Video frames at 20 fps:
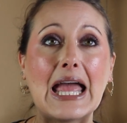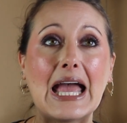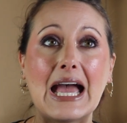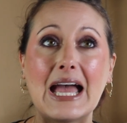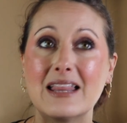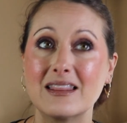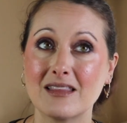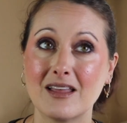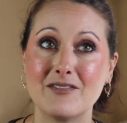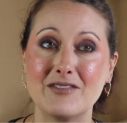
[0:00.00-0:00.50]

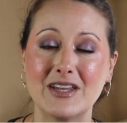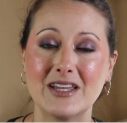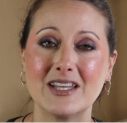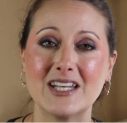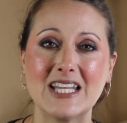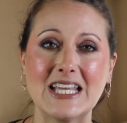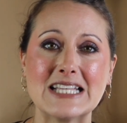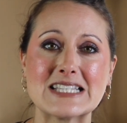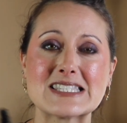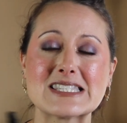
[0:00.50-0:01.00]
I love
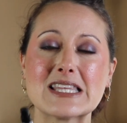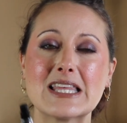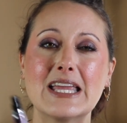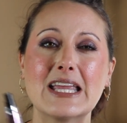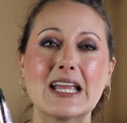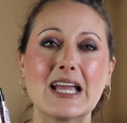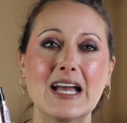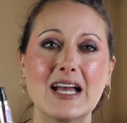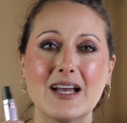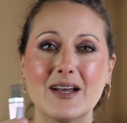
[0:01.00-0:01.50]
it. It's
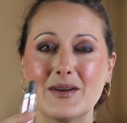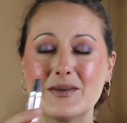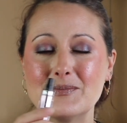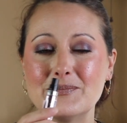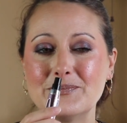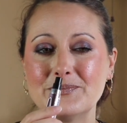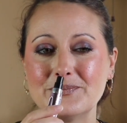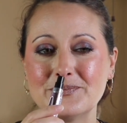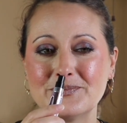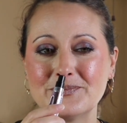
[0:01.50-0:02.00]
like a,
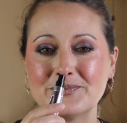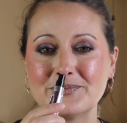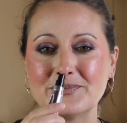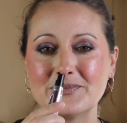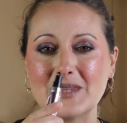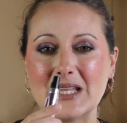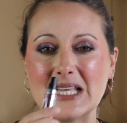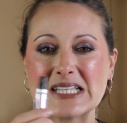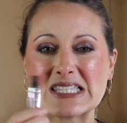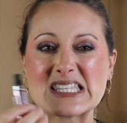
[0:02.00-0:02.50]

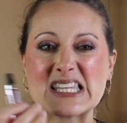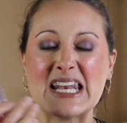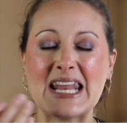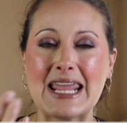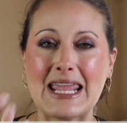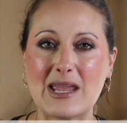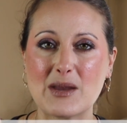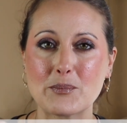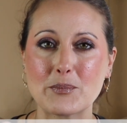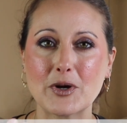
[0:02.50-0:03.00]
it's an
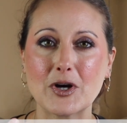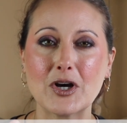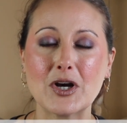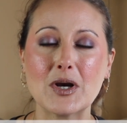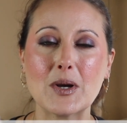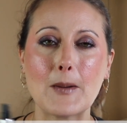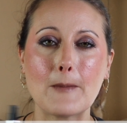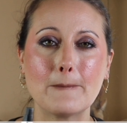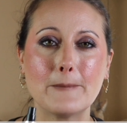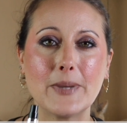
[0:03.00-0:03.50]

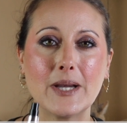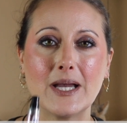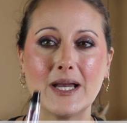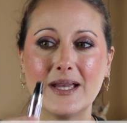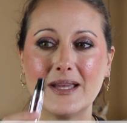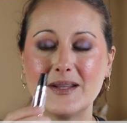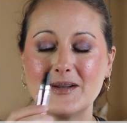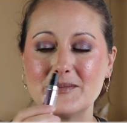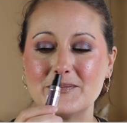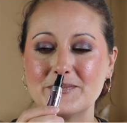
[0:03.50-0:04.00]
amber,
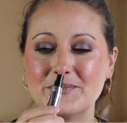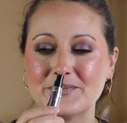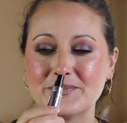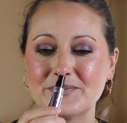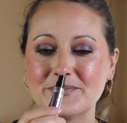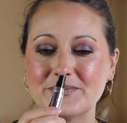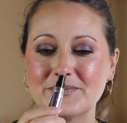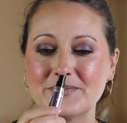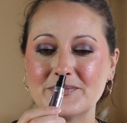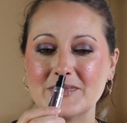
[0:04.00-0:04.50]
but
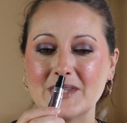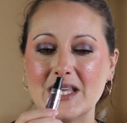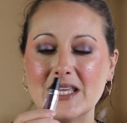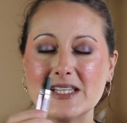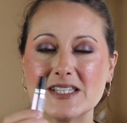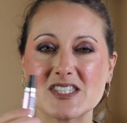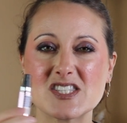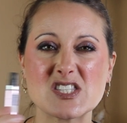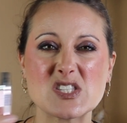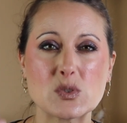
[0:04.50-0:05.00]

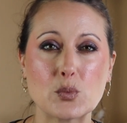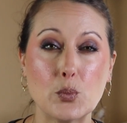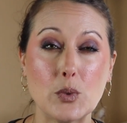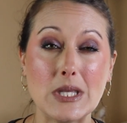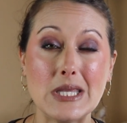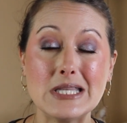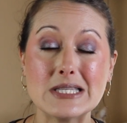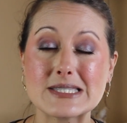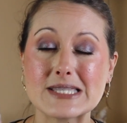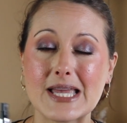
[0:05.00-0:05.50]
it's
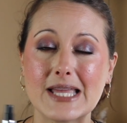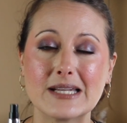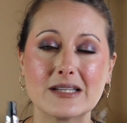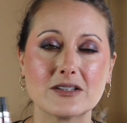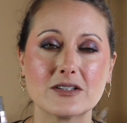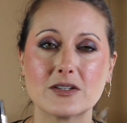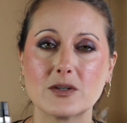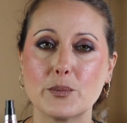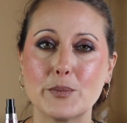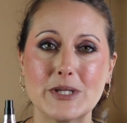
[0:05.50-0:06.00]
sweet and a
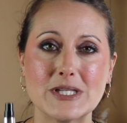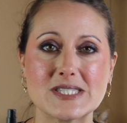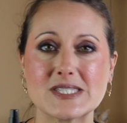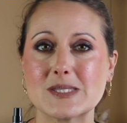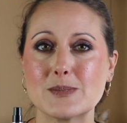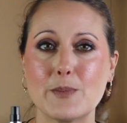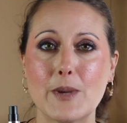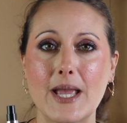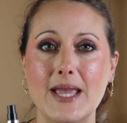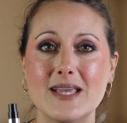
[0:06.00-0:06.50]
little bit
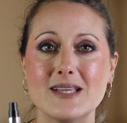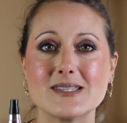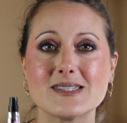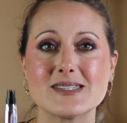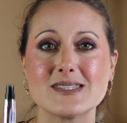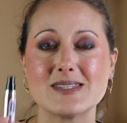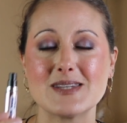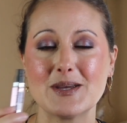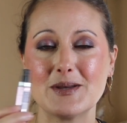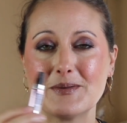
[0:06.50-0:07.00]

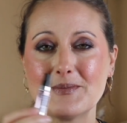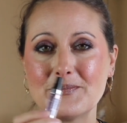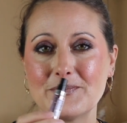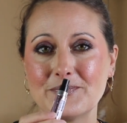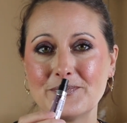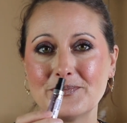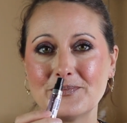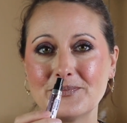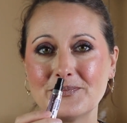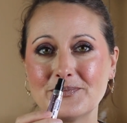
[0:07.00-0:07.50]
spiced.
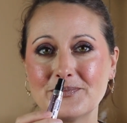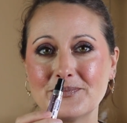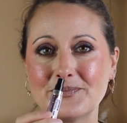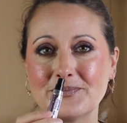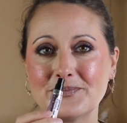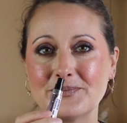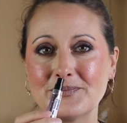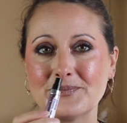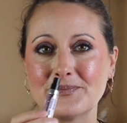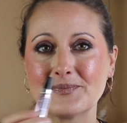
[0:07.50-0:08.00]

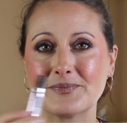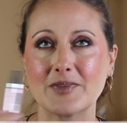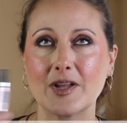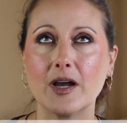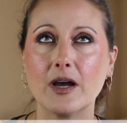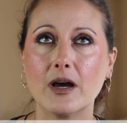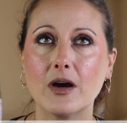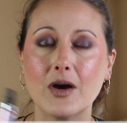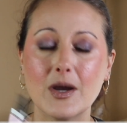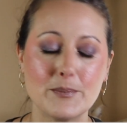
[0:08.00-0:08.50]

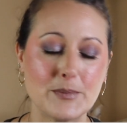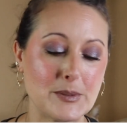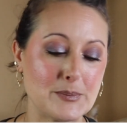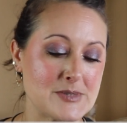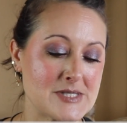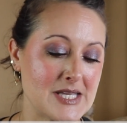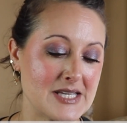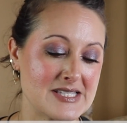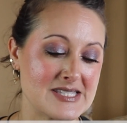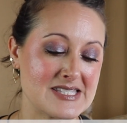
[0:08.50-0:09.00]
Oh, I'm
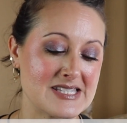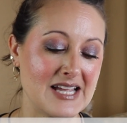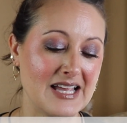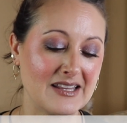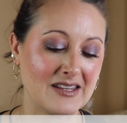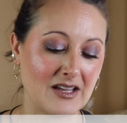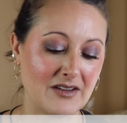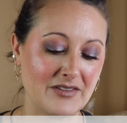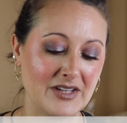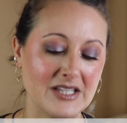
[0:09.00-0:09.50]
obsessed. I
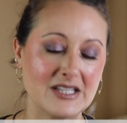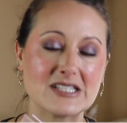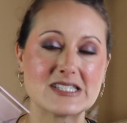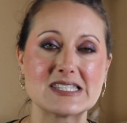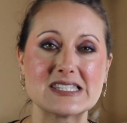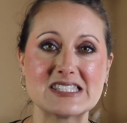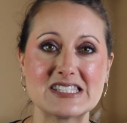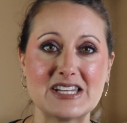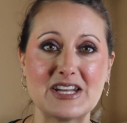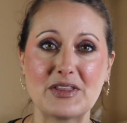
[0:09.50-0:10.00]
love it.
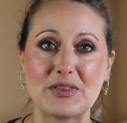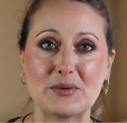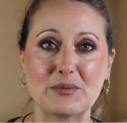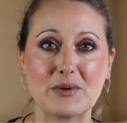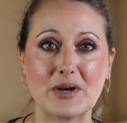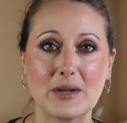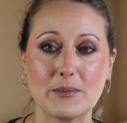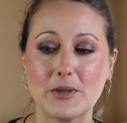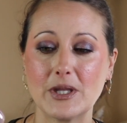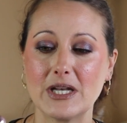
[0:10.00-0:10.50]
This is another
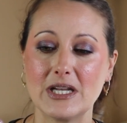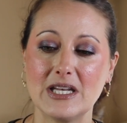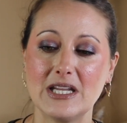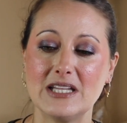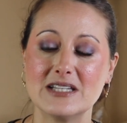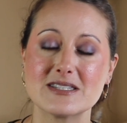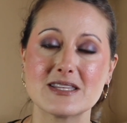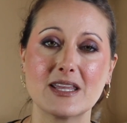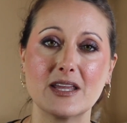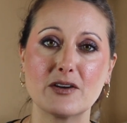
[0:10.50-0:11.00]
one I'm gonna
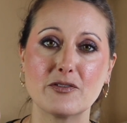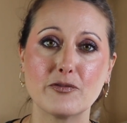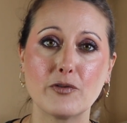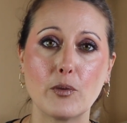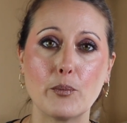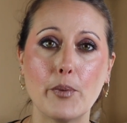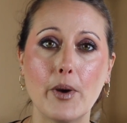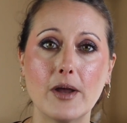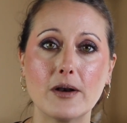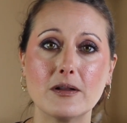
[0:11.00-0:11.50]
need to get a
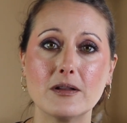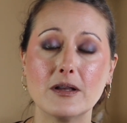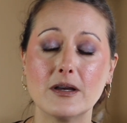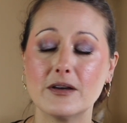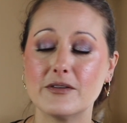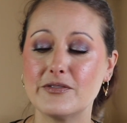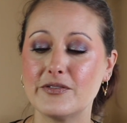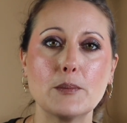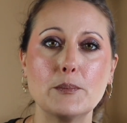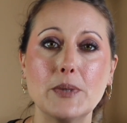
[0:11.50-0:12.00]
full bottle
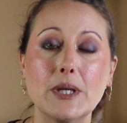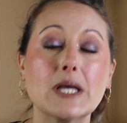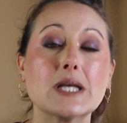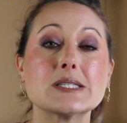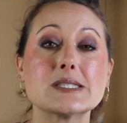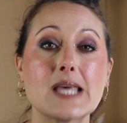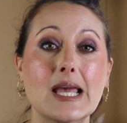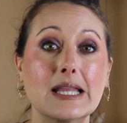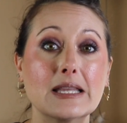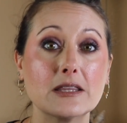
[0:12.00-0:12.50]
of
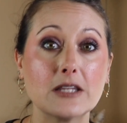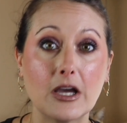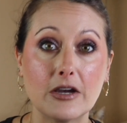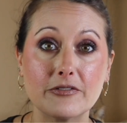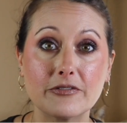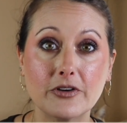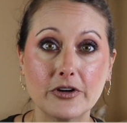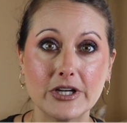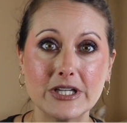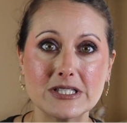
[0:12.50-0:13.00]
because I
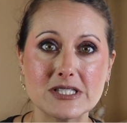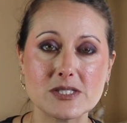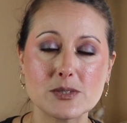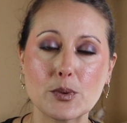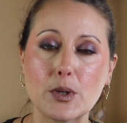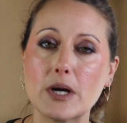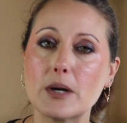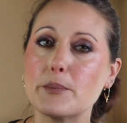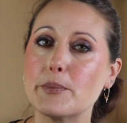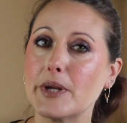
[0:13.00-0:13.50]
love Grand
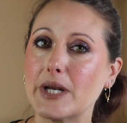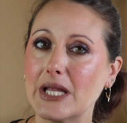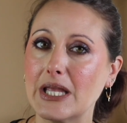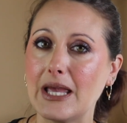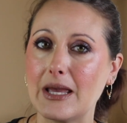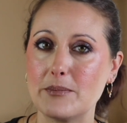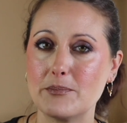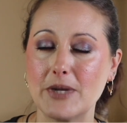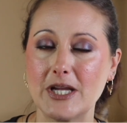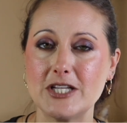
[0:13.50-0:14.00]
Soir, but
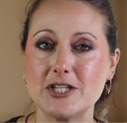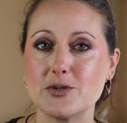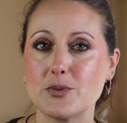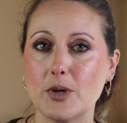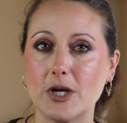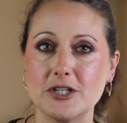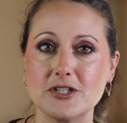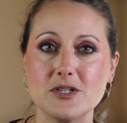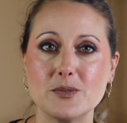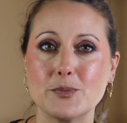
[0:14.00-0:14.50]
again, my
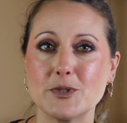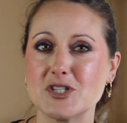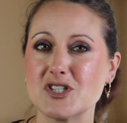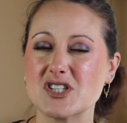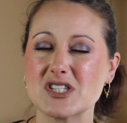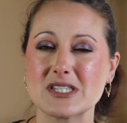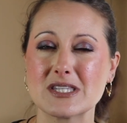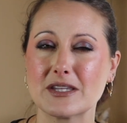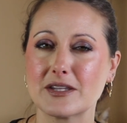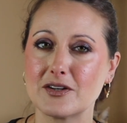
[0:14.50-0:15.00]
Dua Dupe is
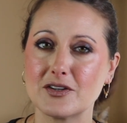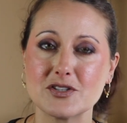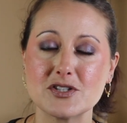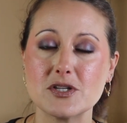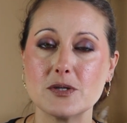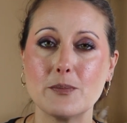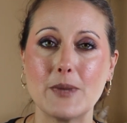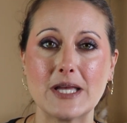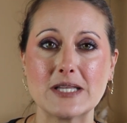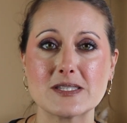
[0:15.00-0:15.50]
just a little
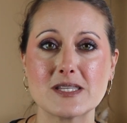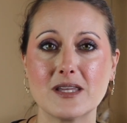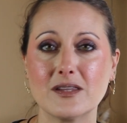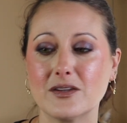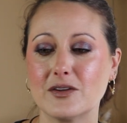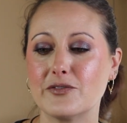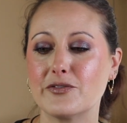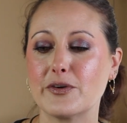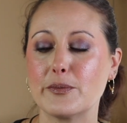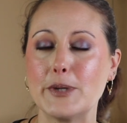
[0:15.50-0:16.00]
too
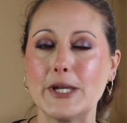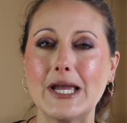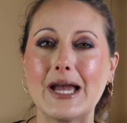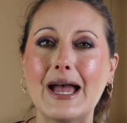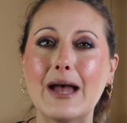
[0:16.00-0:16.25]
masculine for me.